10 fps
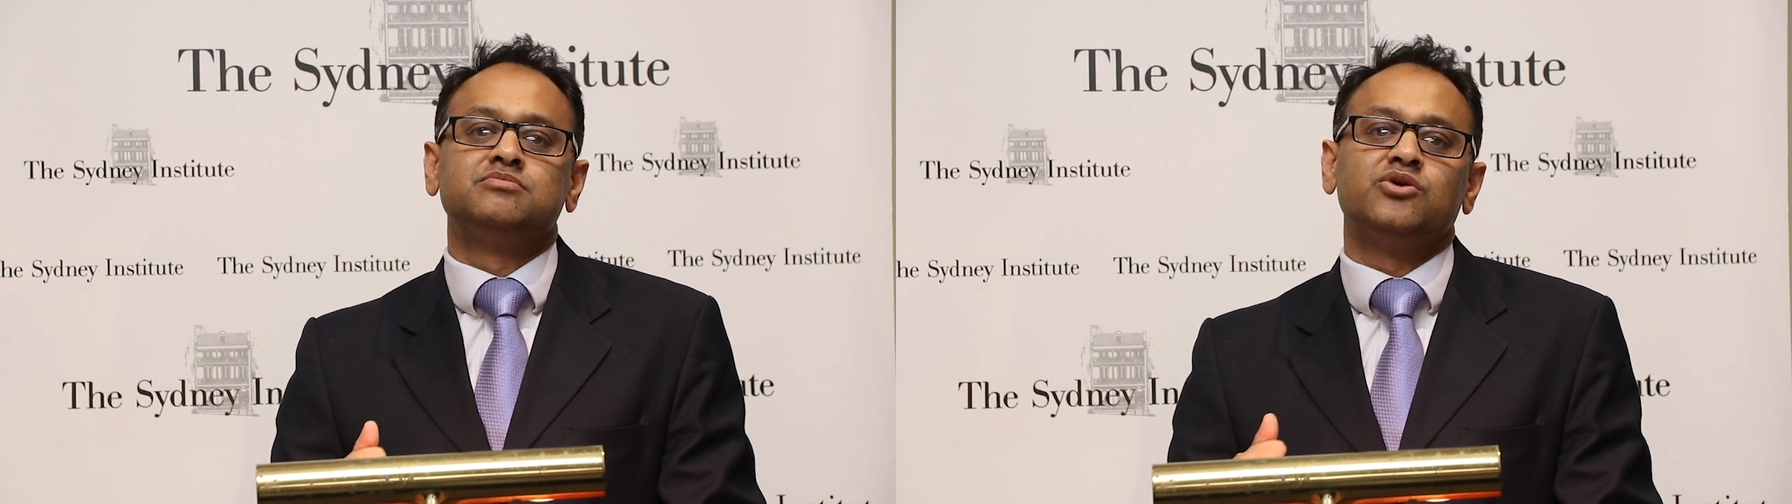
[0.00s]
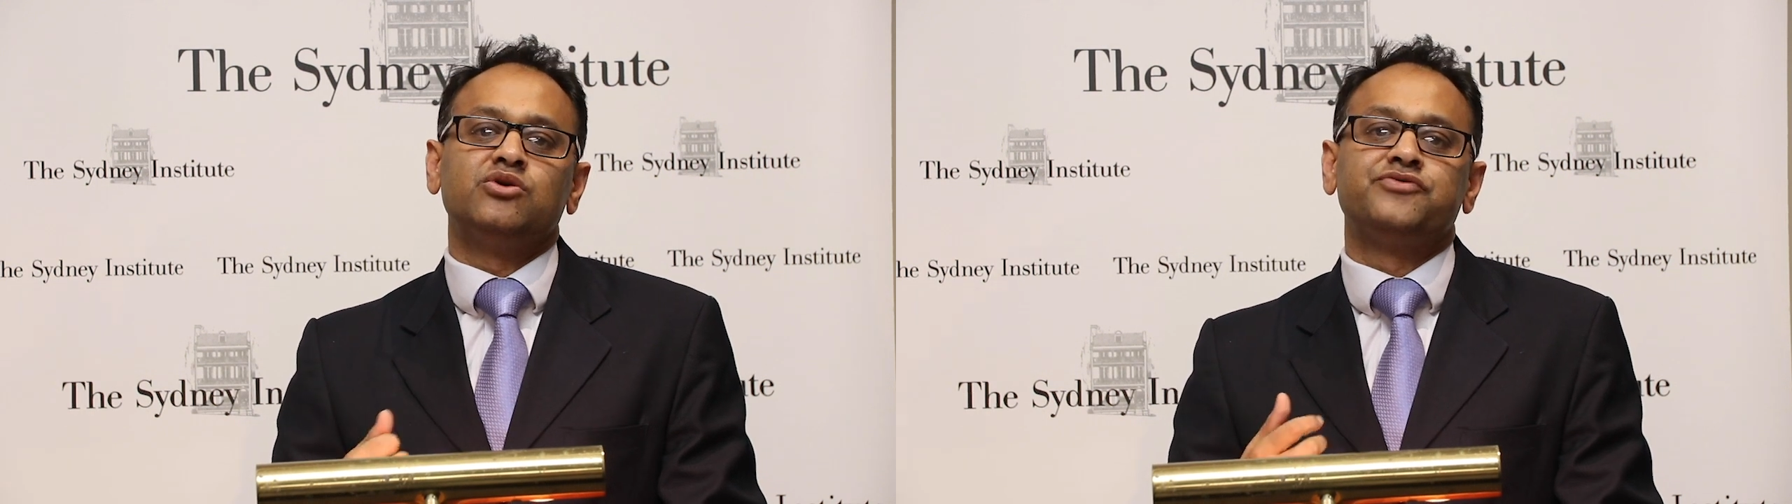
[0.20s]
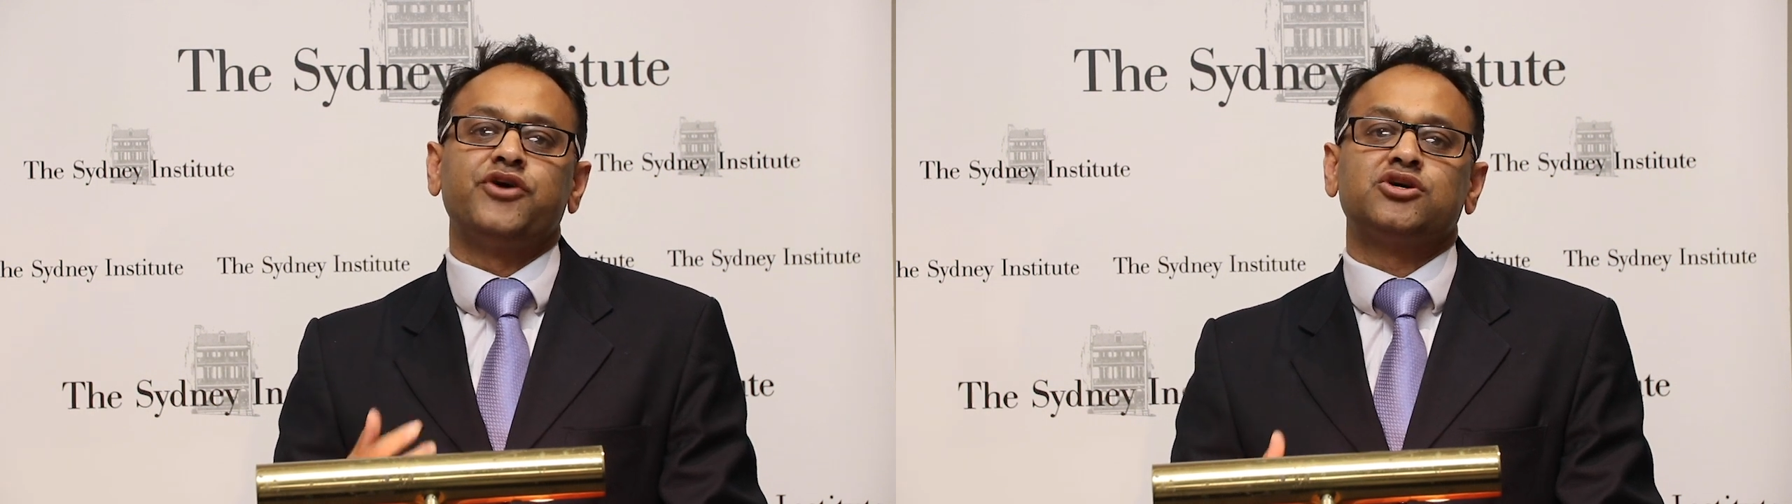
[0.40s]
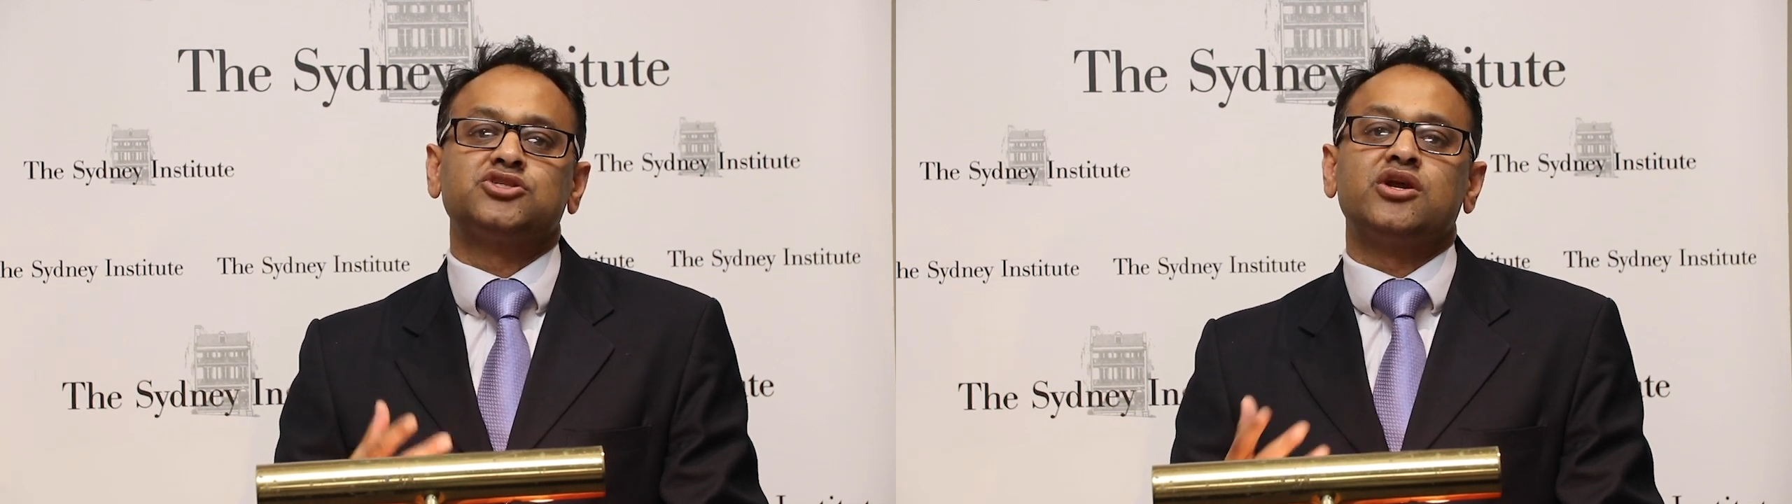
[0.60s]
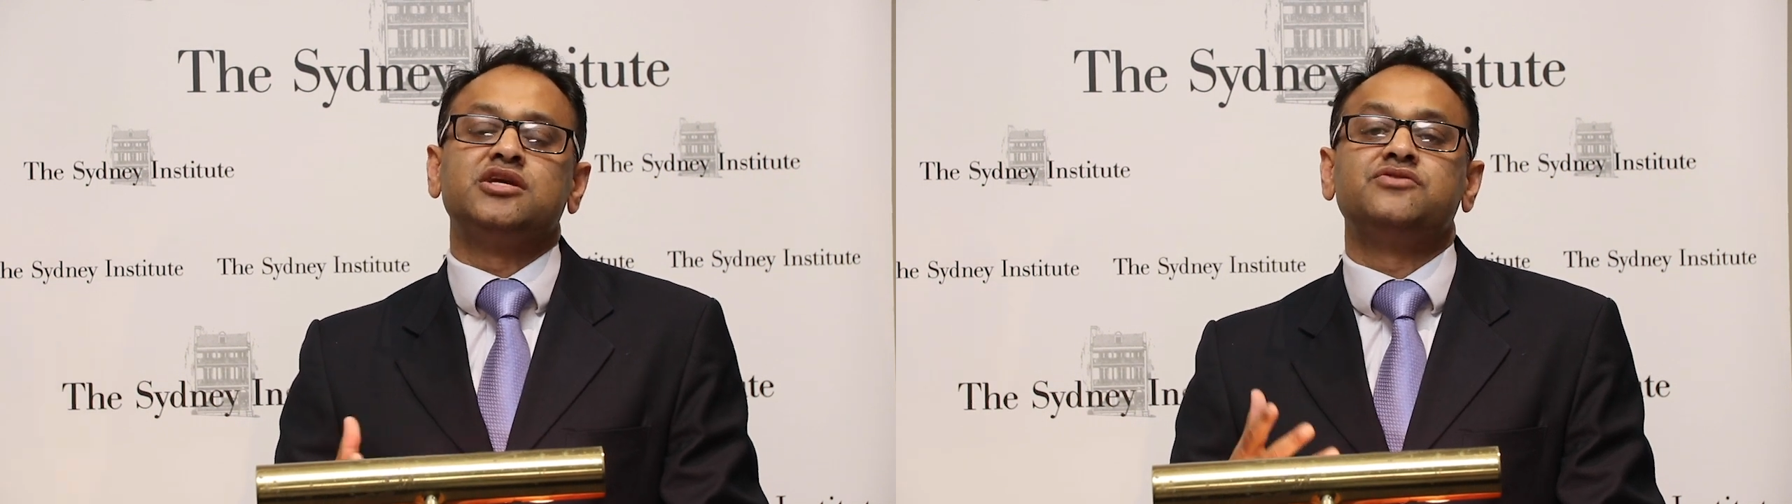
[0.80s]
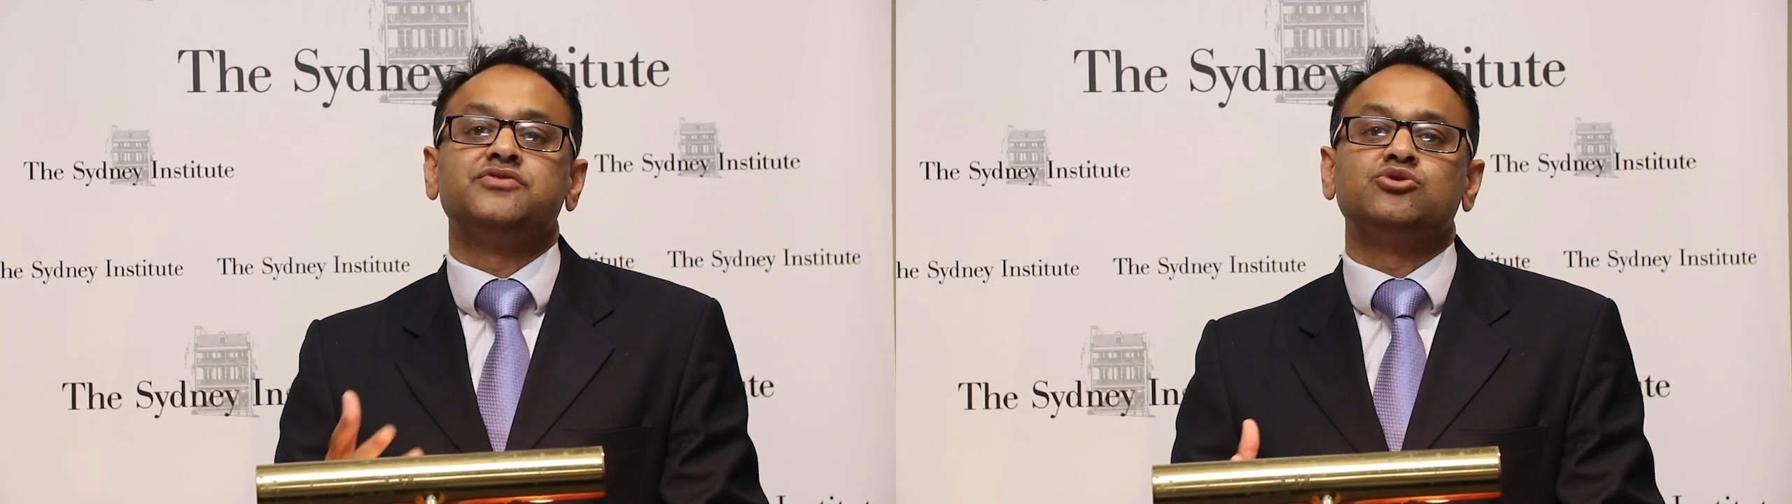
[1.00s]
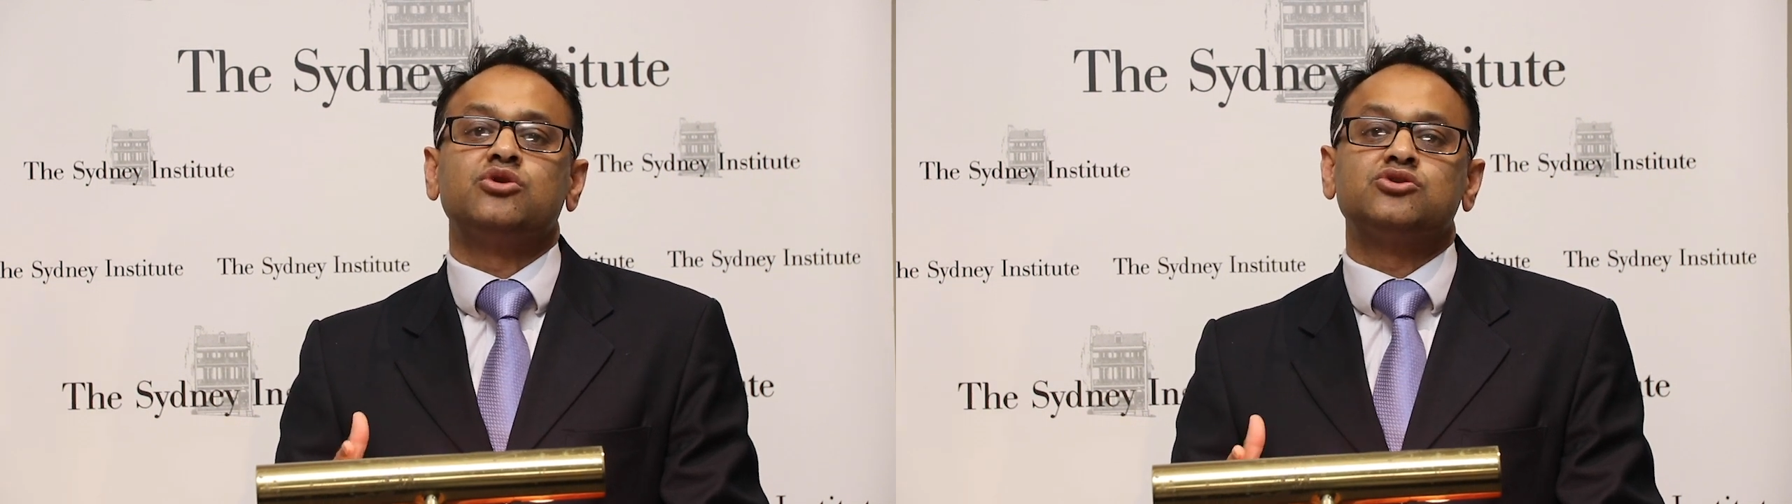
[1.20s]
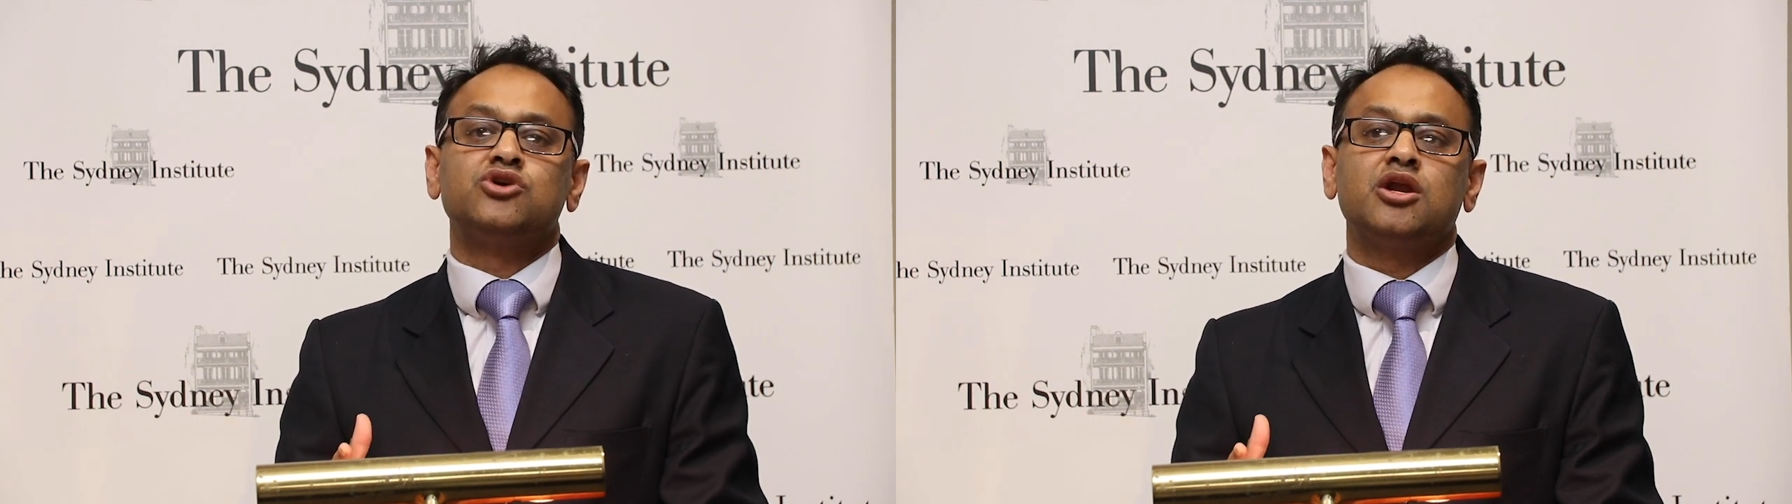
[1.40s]
or a focus on
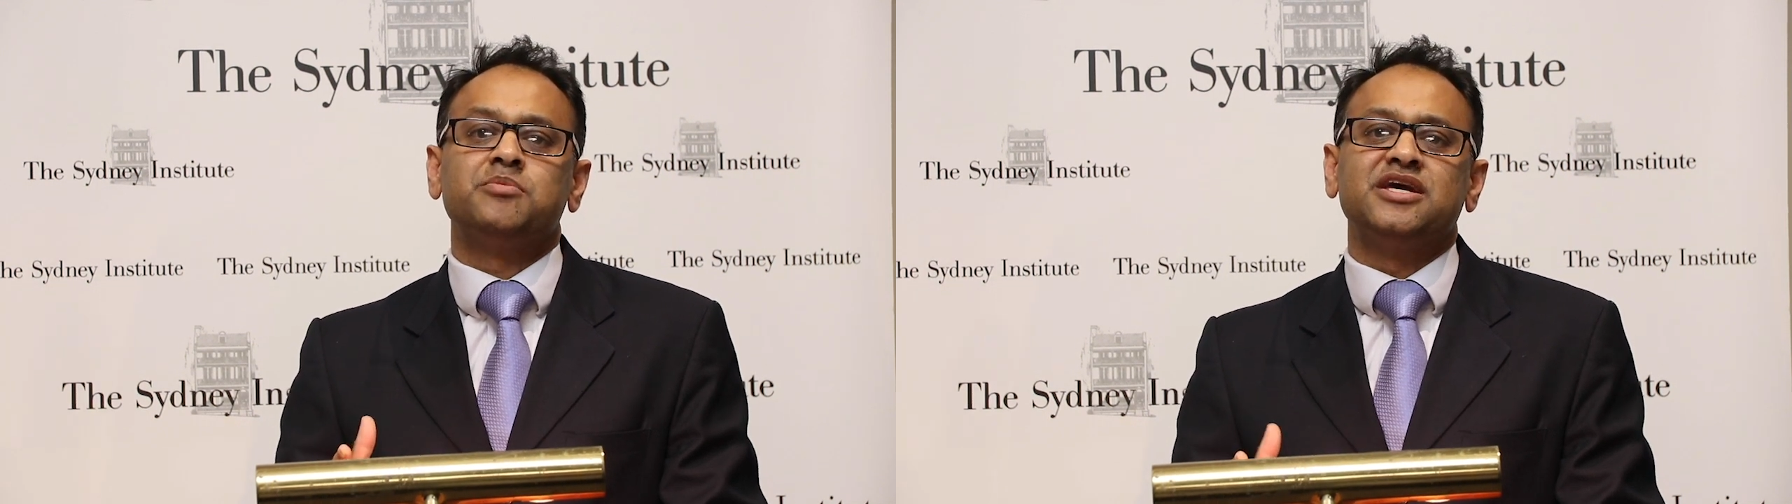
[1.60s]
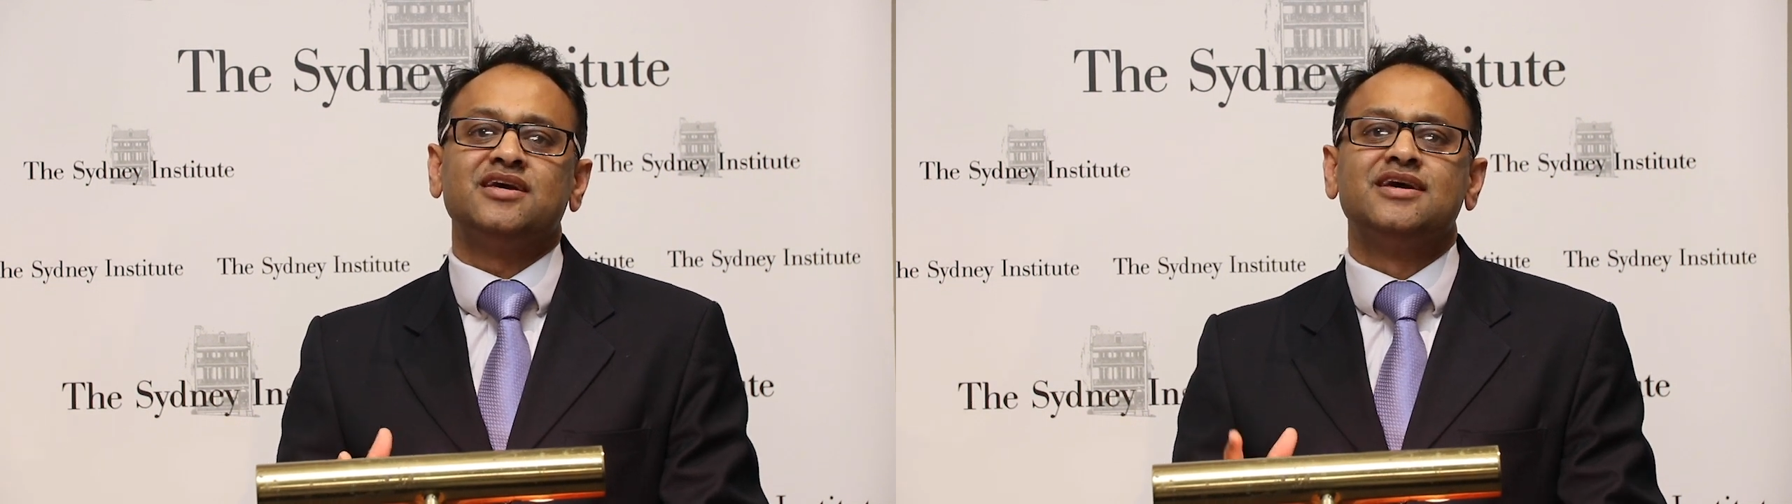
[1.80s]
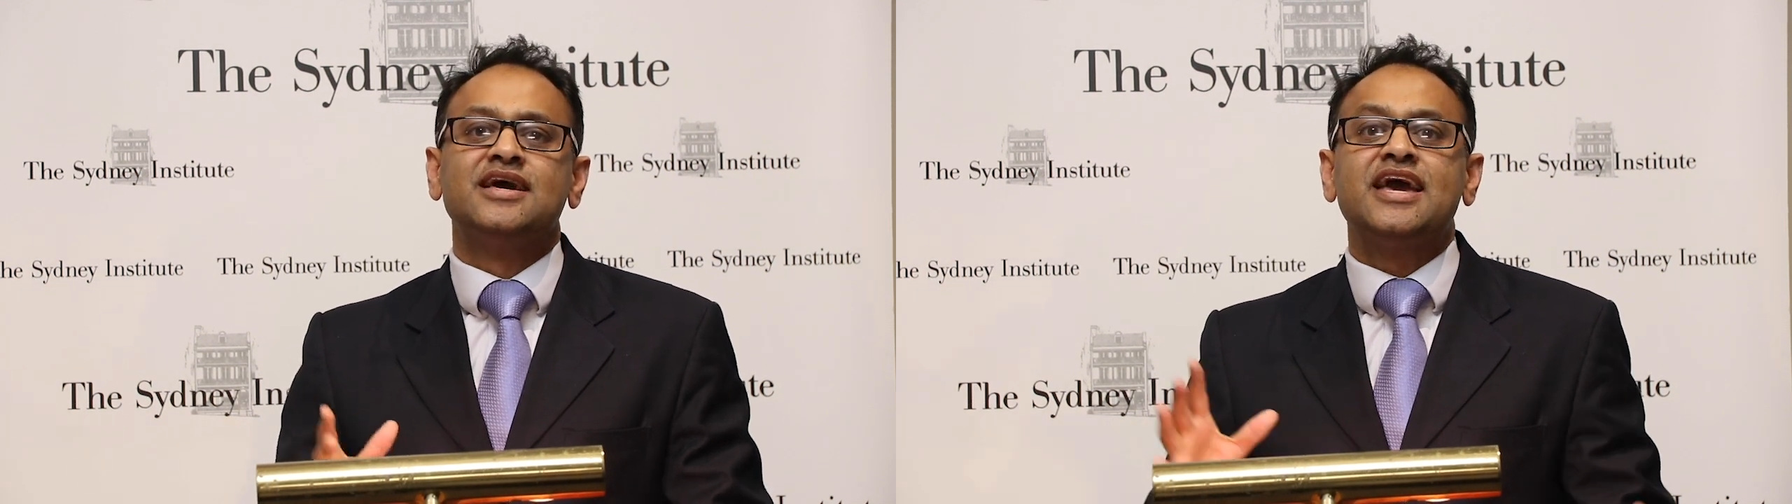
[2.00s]
individual autonomy,